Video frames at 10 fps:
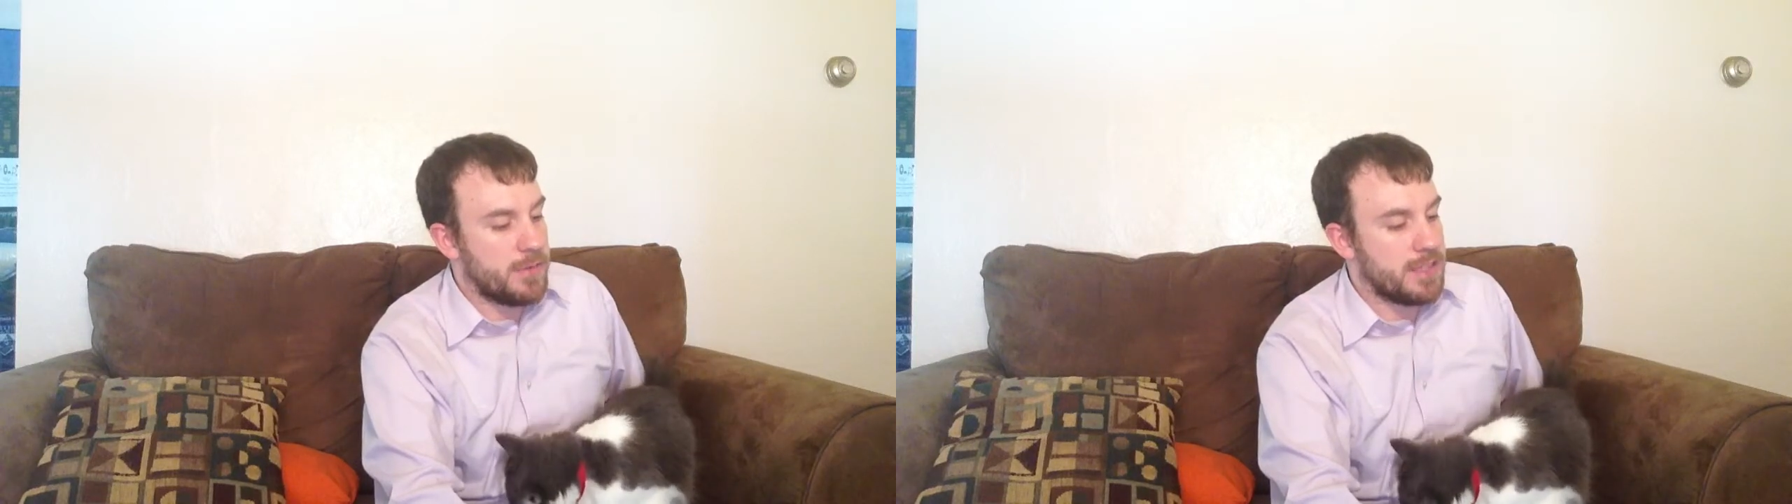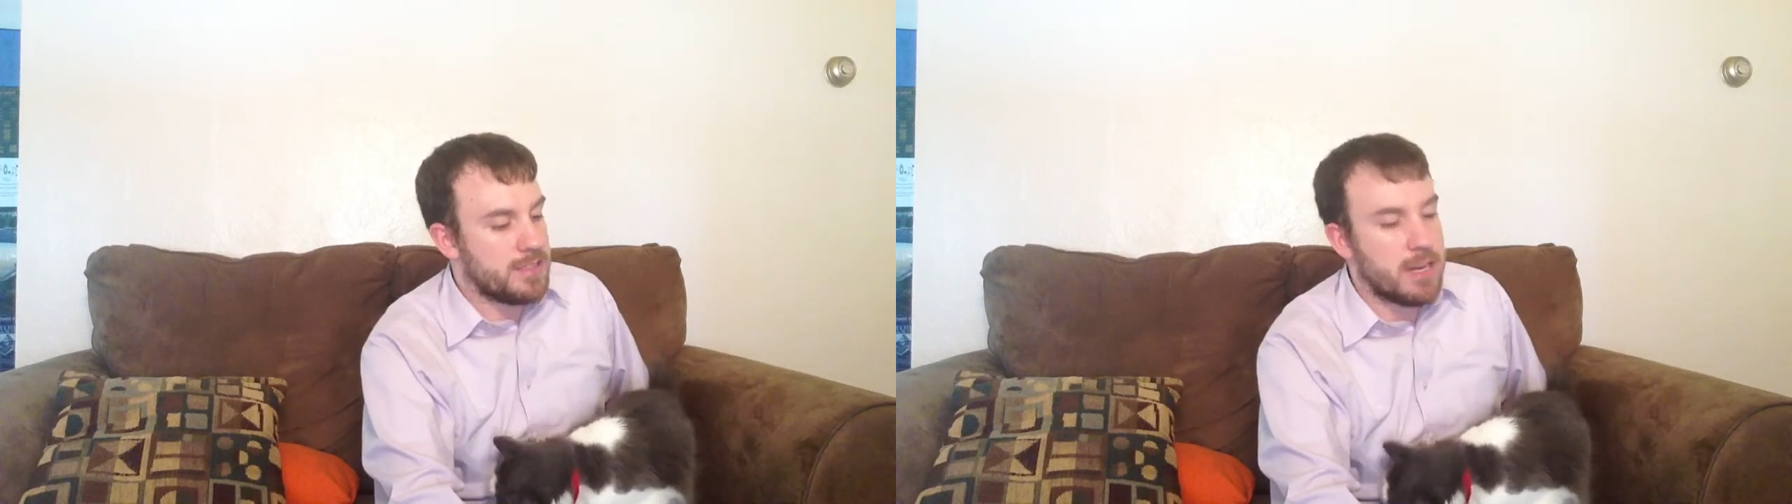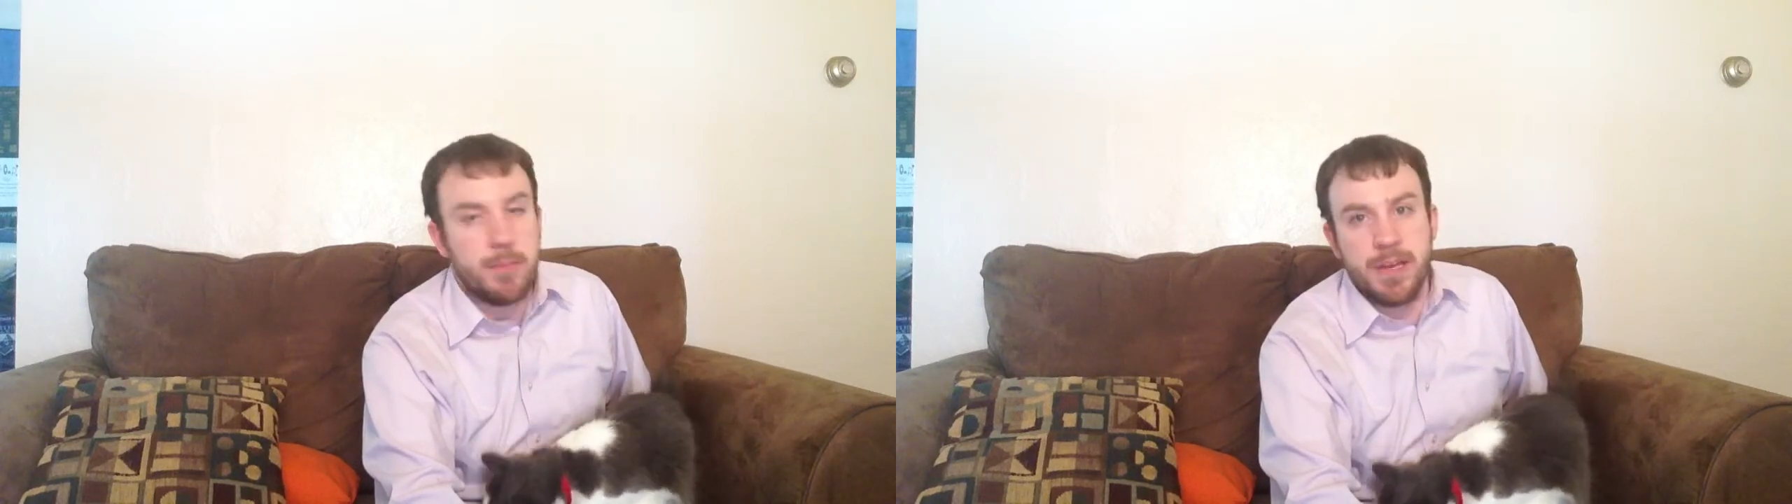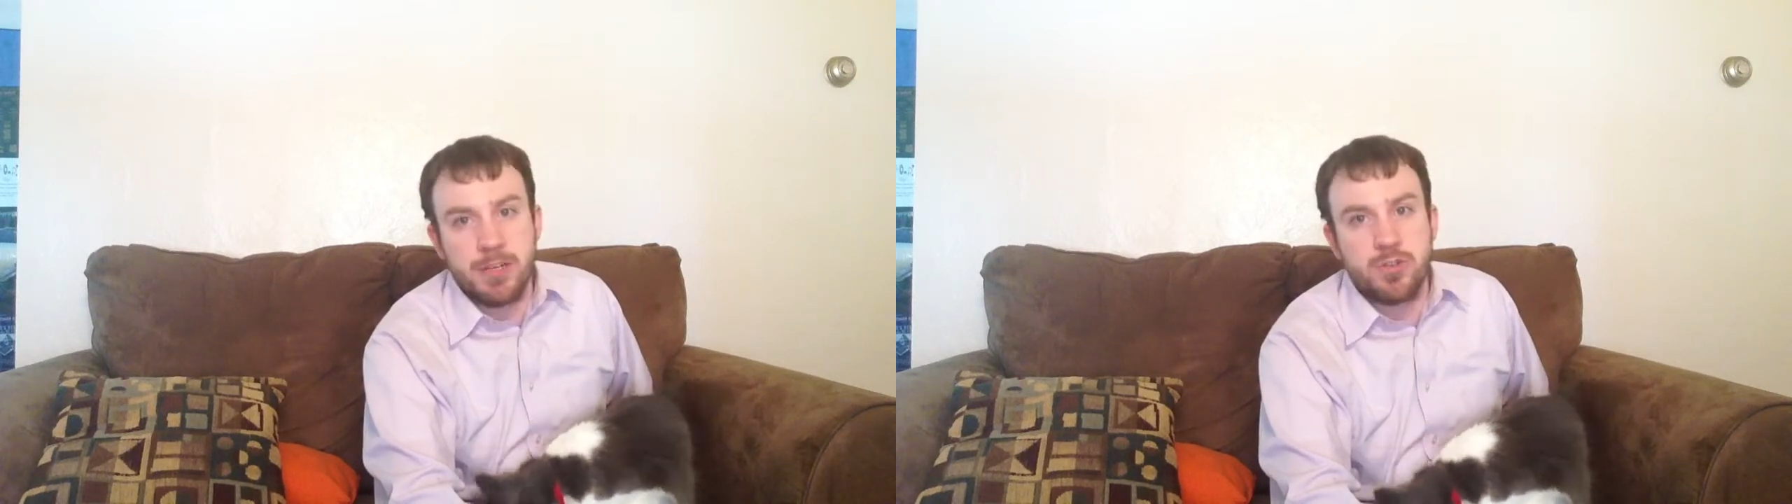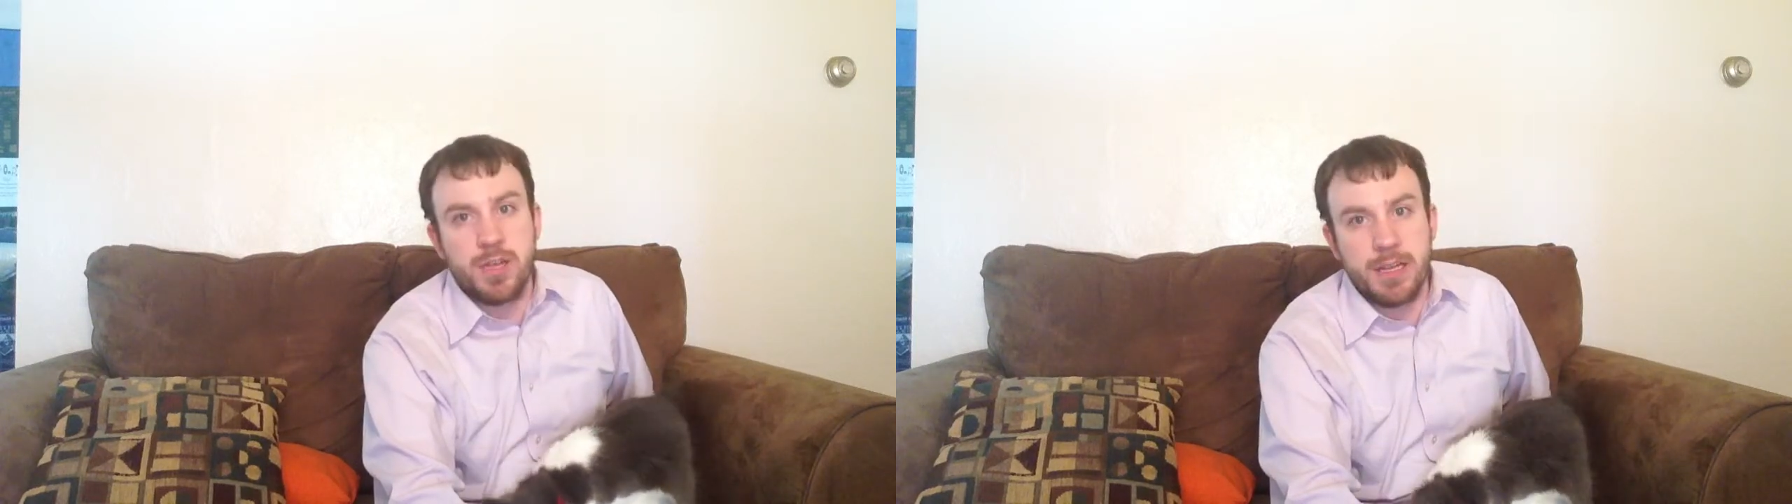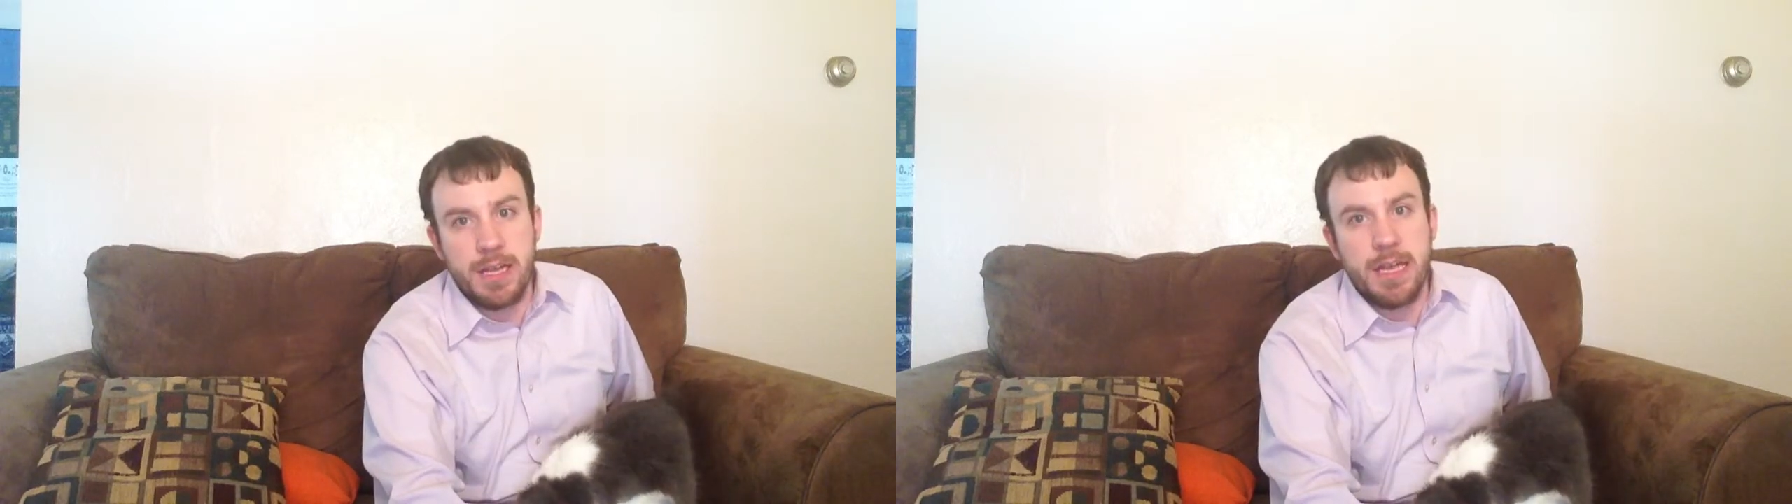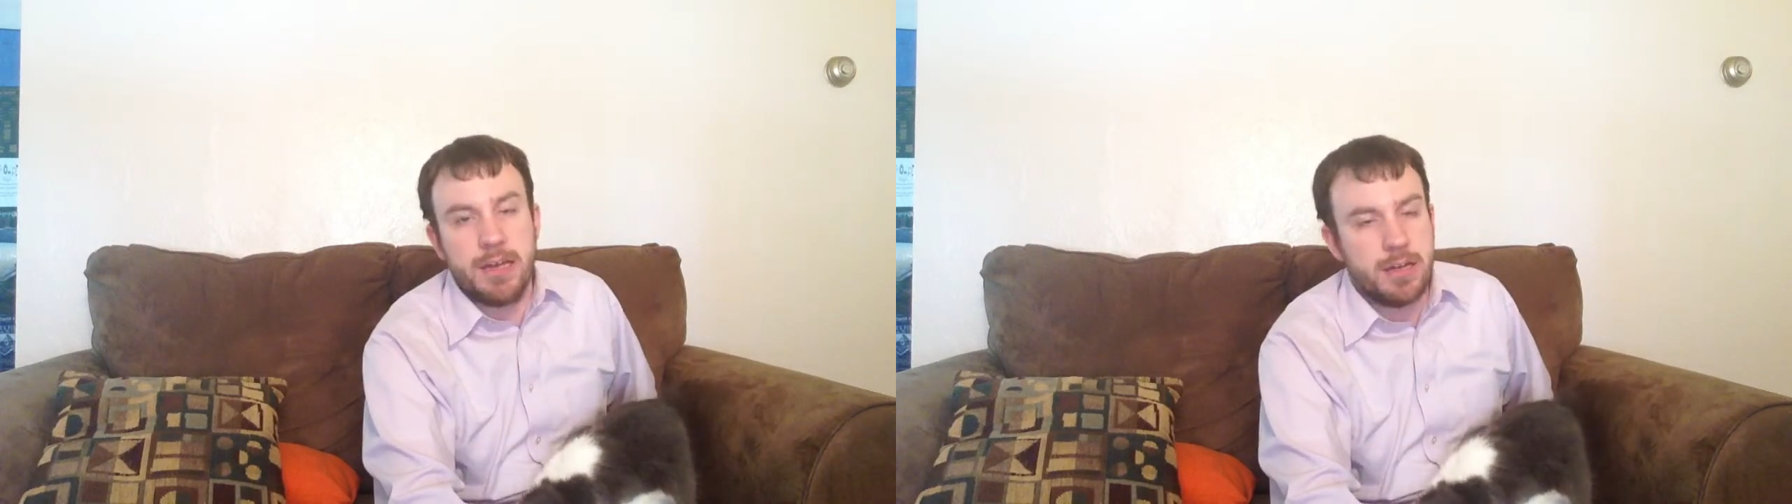But this is going to be an interesting league.